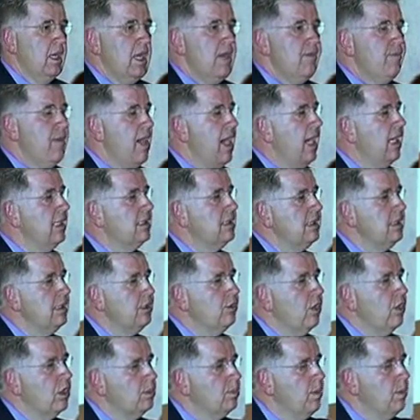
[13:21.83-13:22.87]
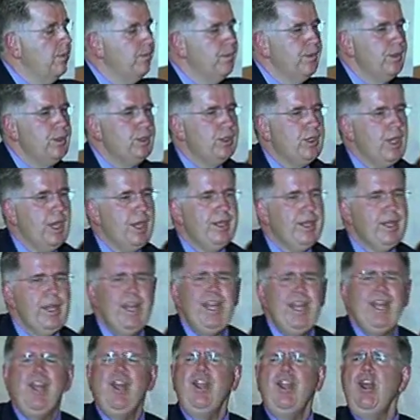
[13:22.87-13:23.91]
If I see gross profit is going
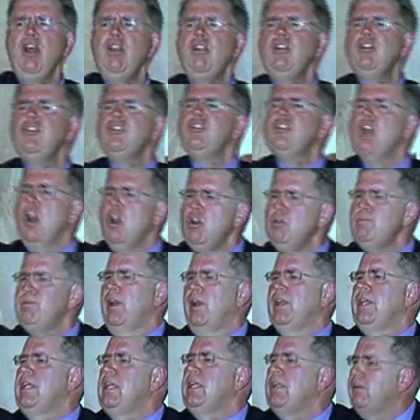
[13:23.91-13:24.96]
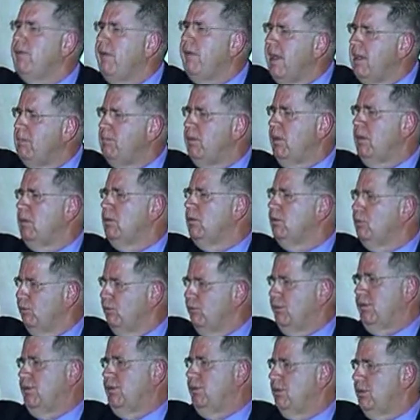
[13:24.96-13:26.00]
down, and I know nobody in Randburg will do
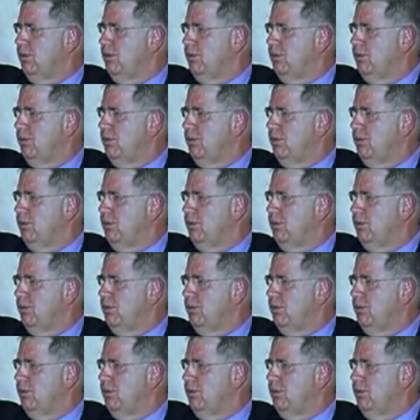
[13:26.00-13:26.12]
this.